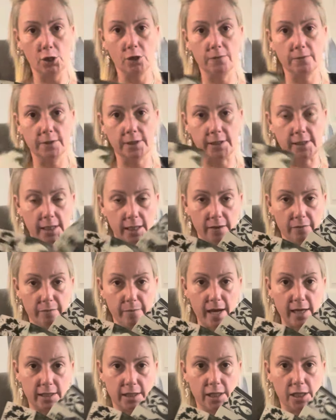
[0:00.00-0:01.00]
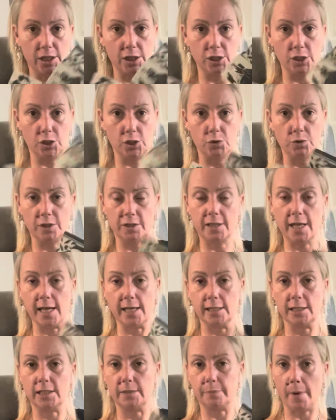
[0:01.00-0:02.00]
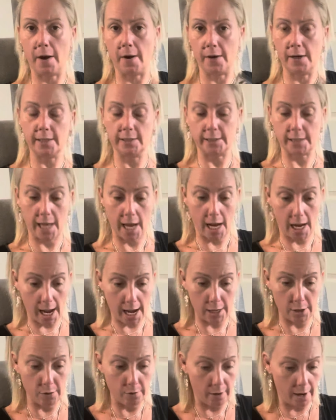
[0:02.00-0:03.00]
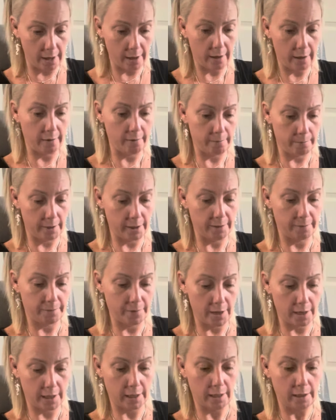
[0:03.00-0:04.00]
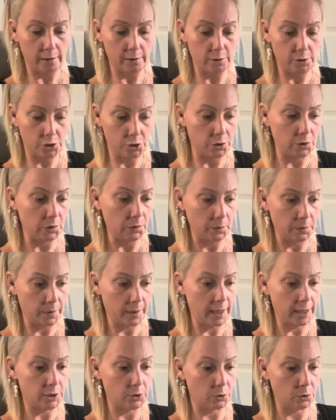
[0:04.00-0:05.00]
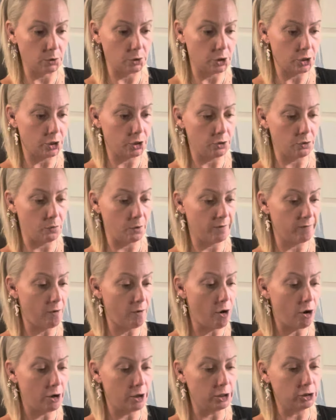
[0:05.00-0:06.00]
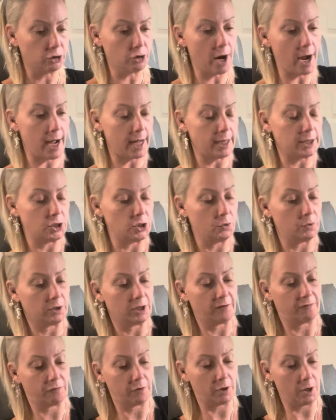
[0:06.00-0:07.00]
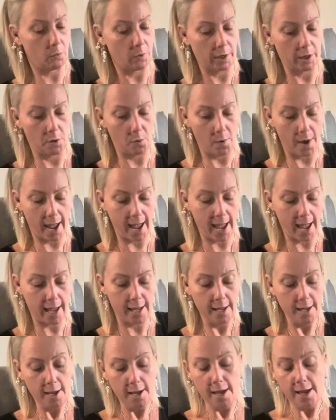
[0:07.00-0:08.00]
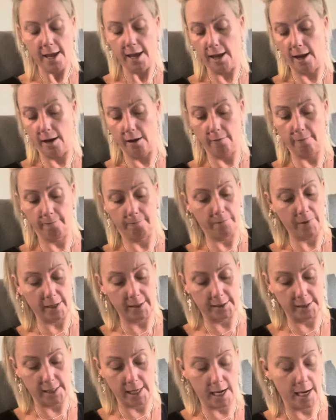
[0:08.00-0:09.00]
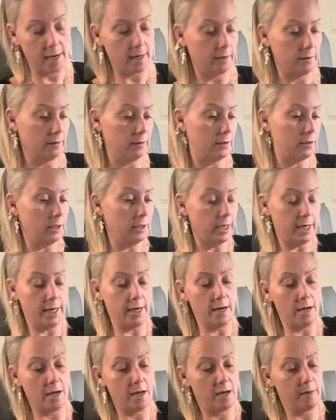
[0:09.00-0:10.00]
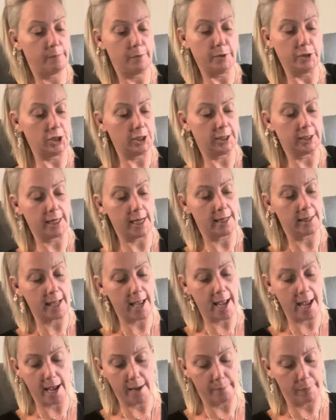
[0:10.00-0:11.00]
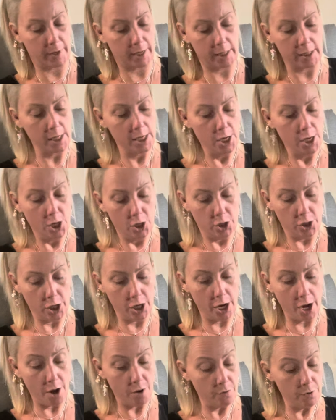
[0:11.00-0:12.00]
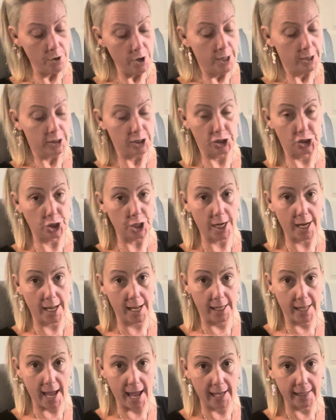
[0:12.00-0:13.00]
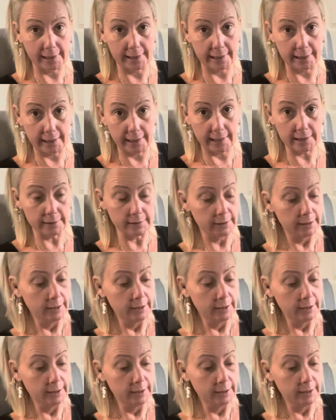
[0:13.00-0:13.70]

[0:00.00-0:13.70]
to receive message and do the things. Spirit is like, are you gonna motherfucking do what I told you to do? We've already tried to do it the free will way and fix it and clean it up and shits like that, but, you know, the shit ain't getting clean.